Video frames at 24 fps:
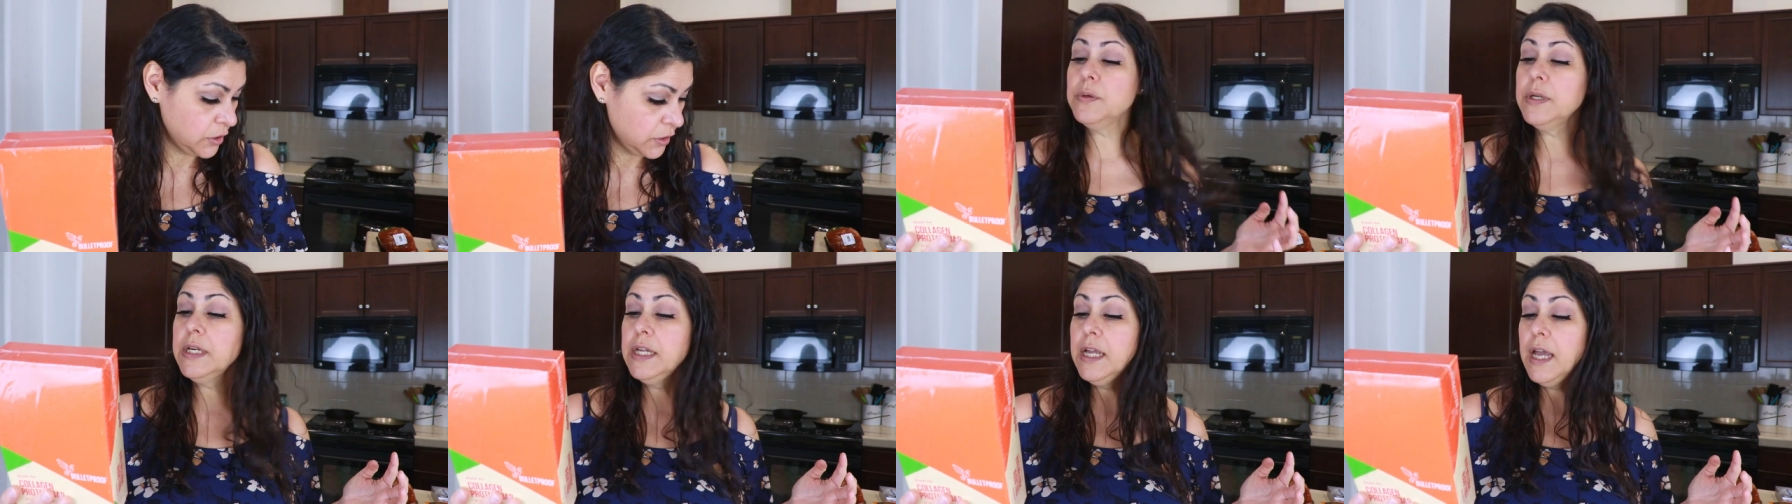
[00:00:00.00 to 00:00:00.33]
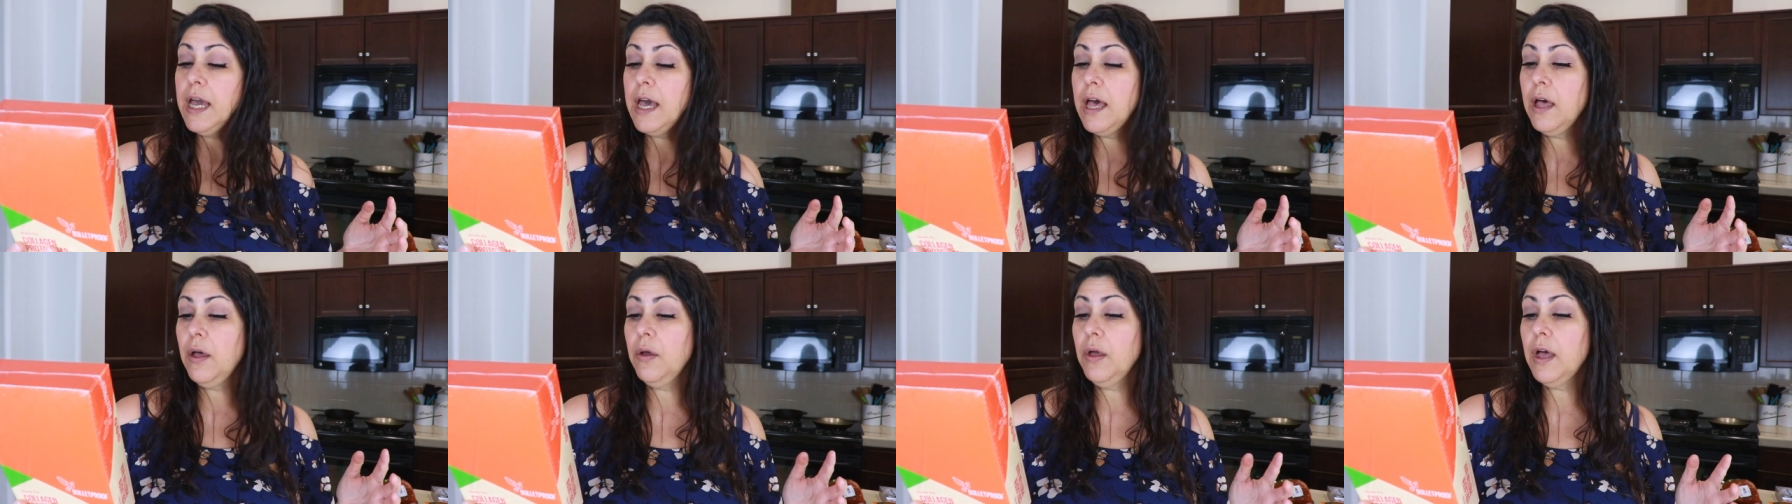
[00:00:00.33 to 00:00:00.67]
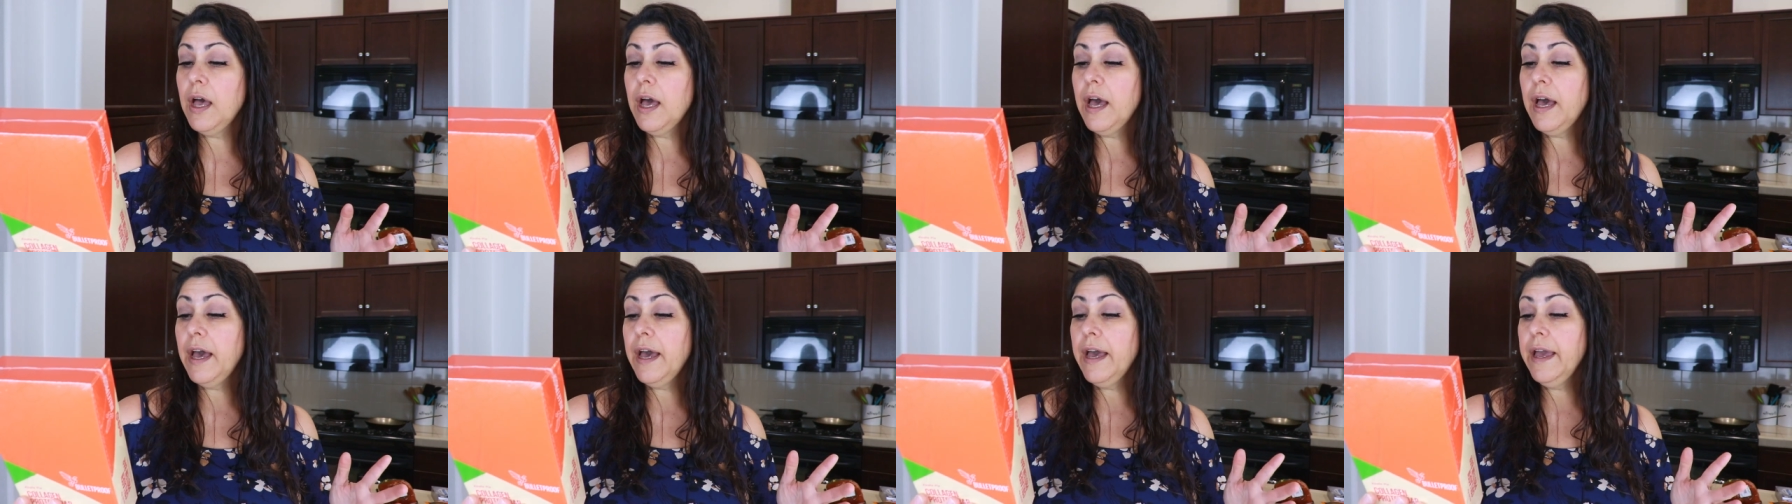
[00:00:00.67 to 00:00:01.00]
So
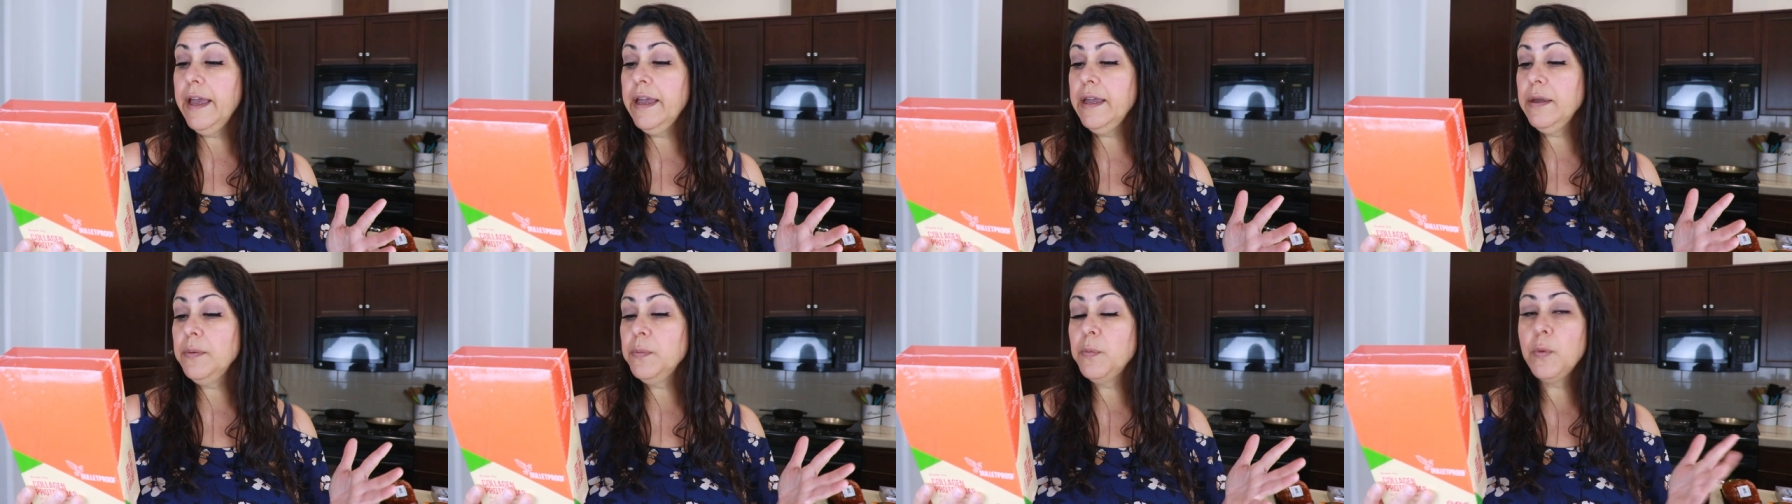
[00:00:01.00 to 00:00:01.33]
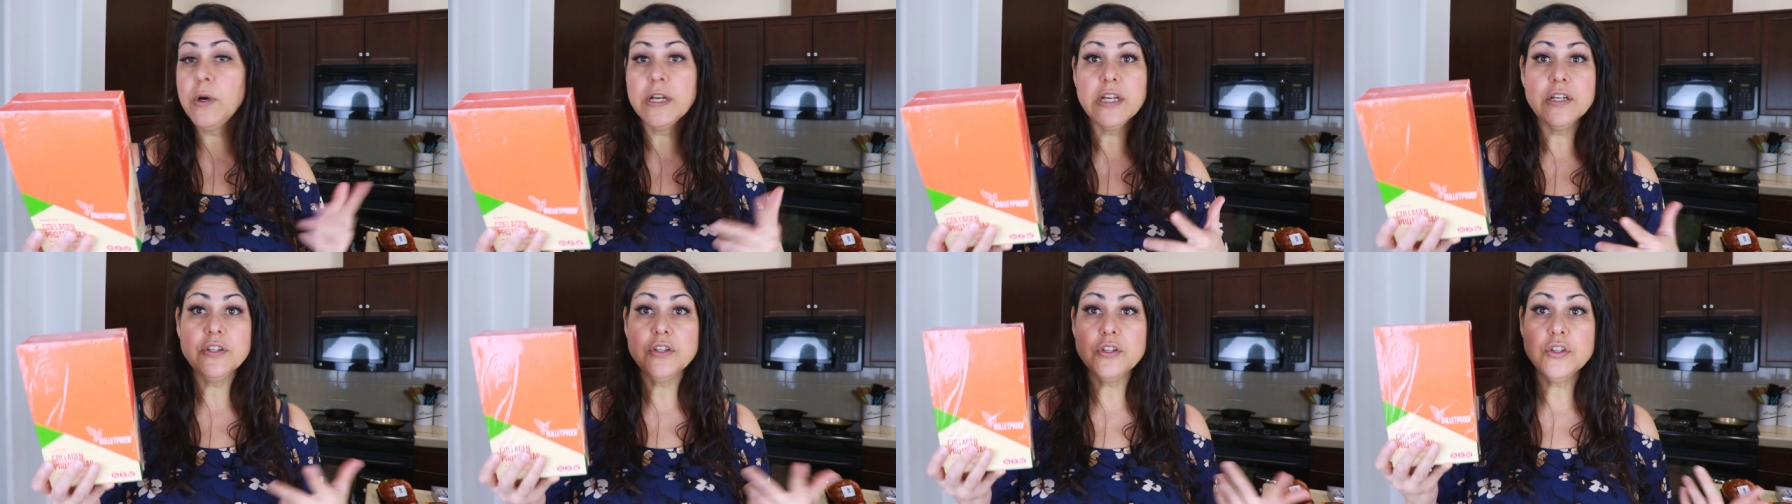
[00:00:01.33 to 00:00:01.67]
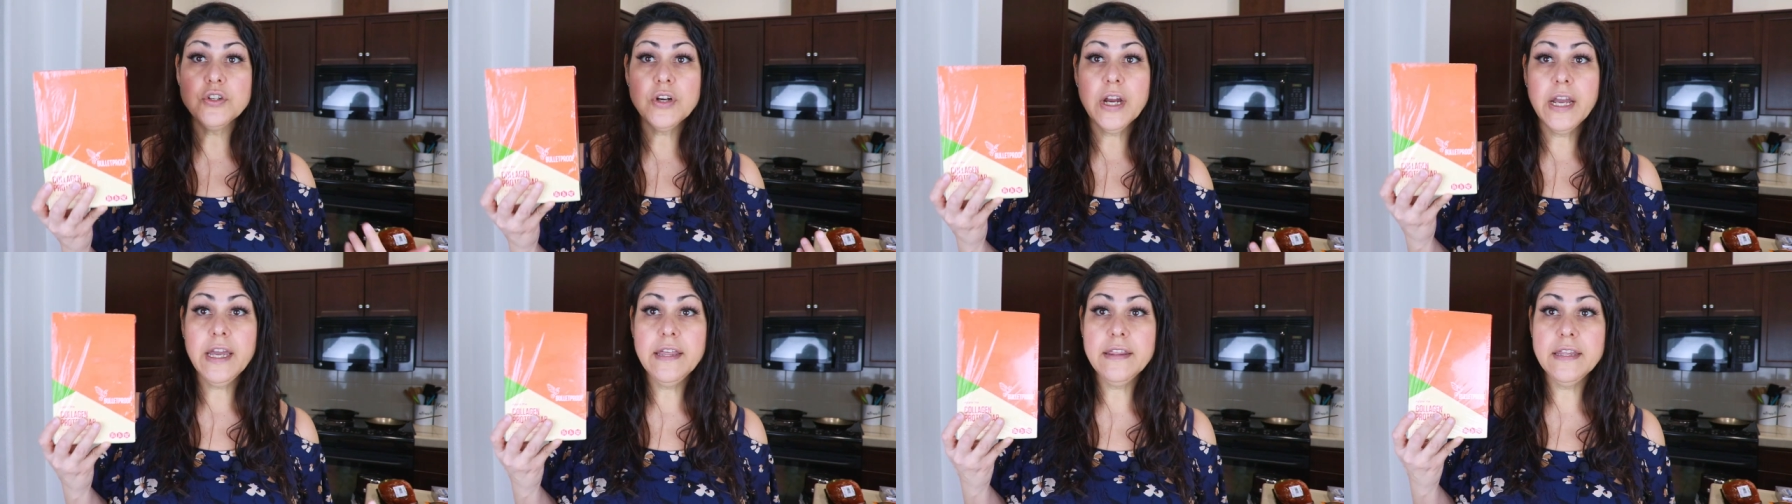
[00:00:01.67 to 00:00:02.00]
anyhow, I wanted to
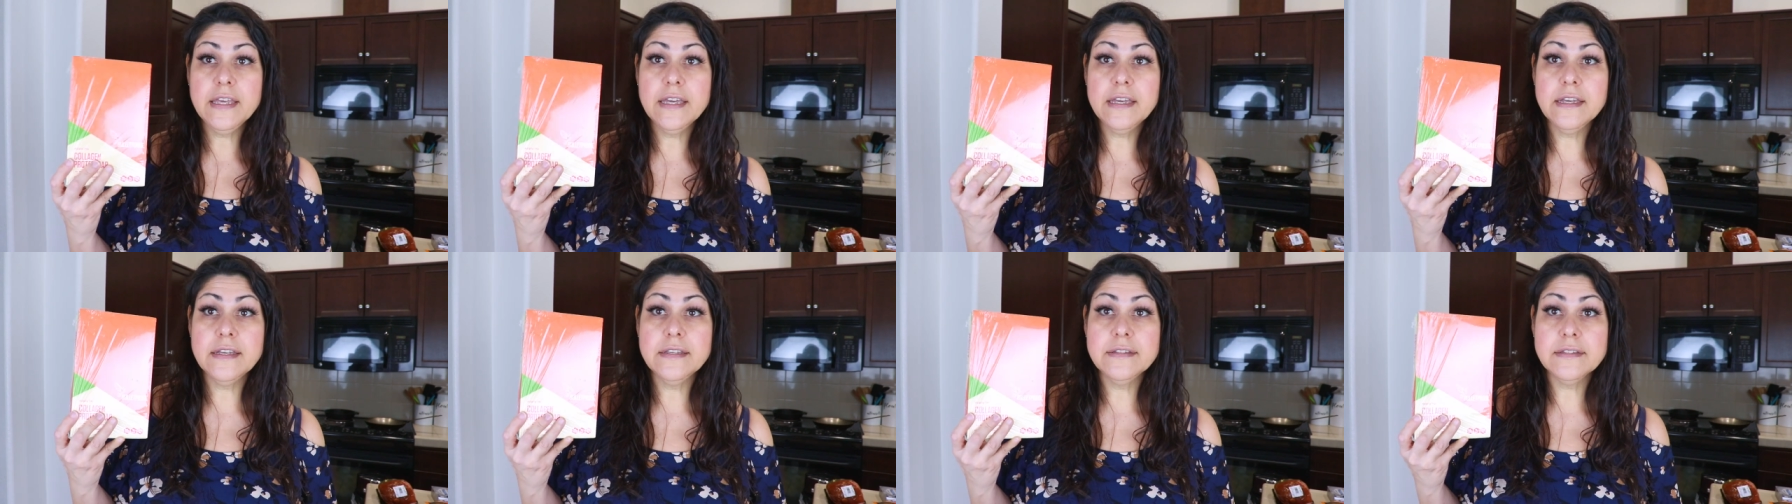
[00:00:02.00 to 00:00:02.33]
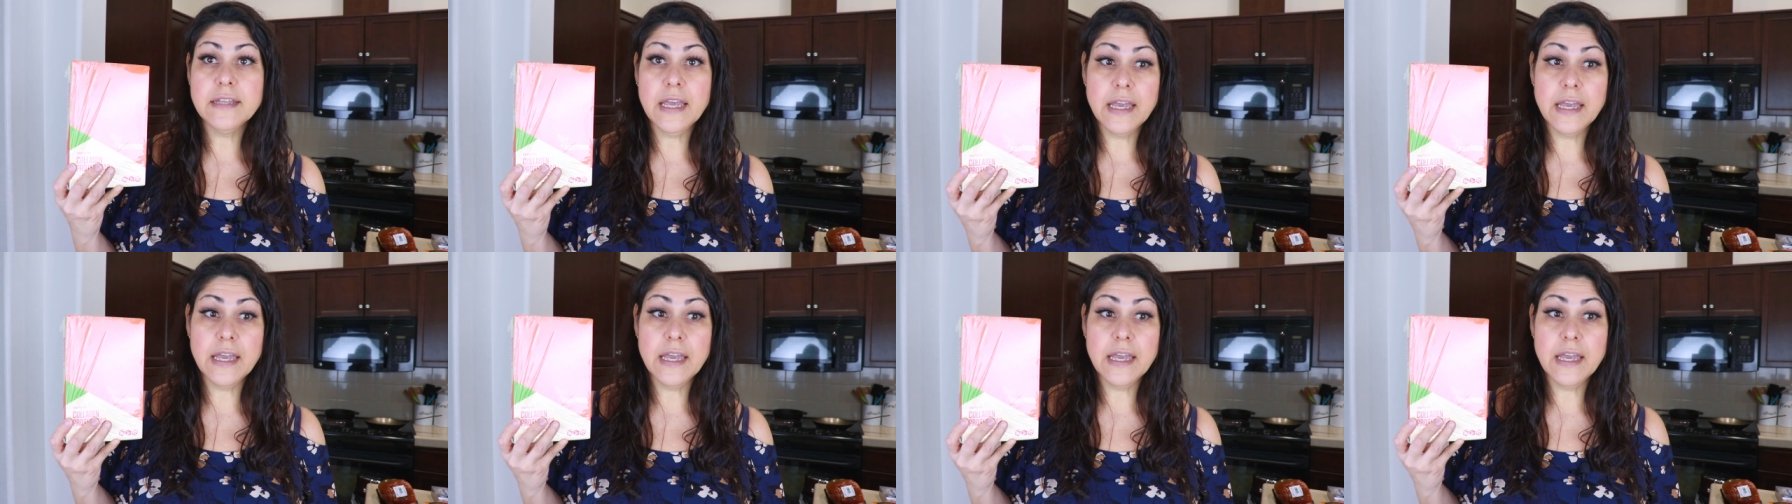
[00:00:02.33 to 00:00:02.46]
try these.